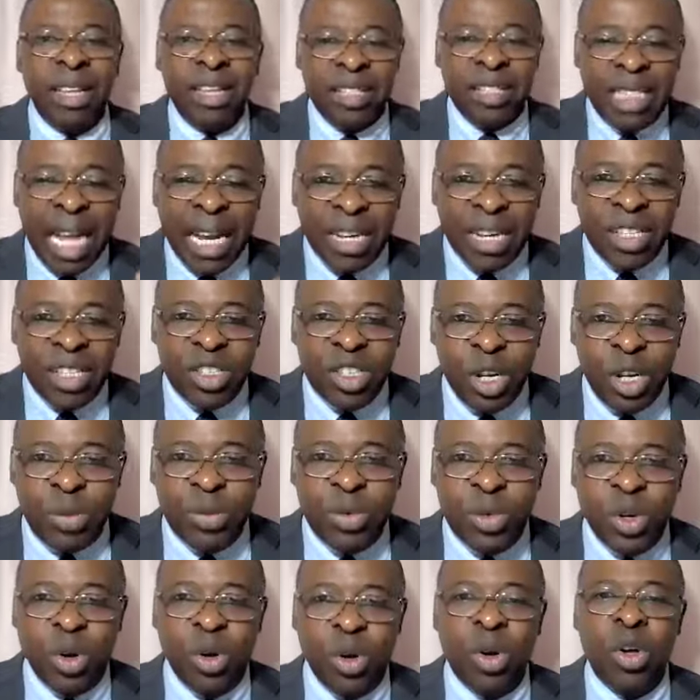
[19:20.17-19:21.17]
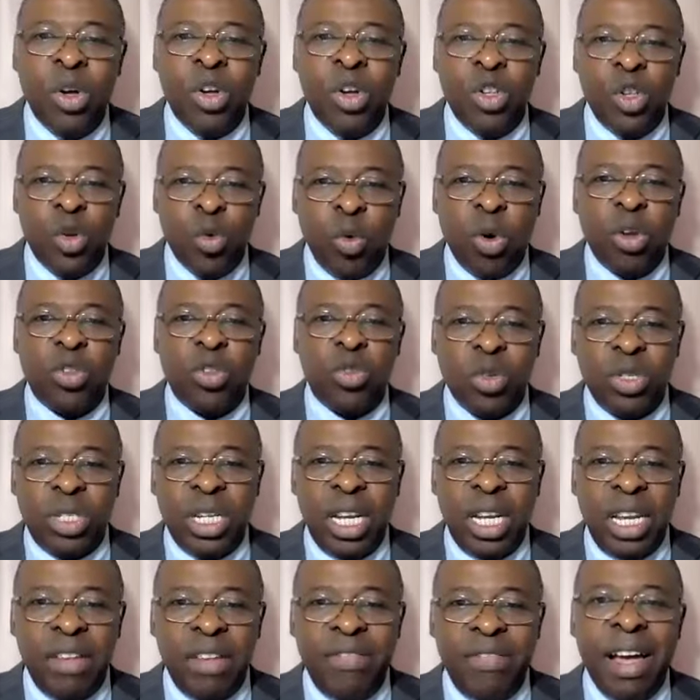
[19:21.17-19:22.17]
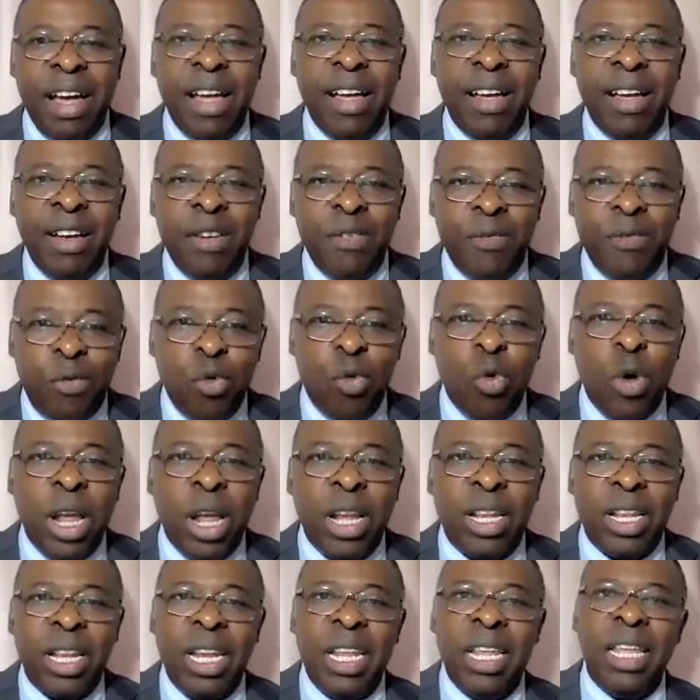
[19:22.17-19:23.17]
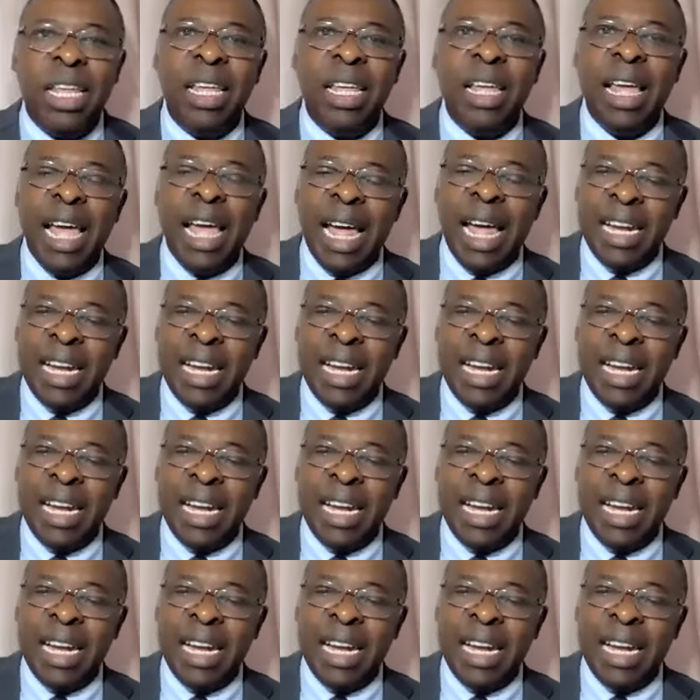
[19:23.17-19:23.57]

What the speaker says: Cite the scripture. You want to deliver fluently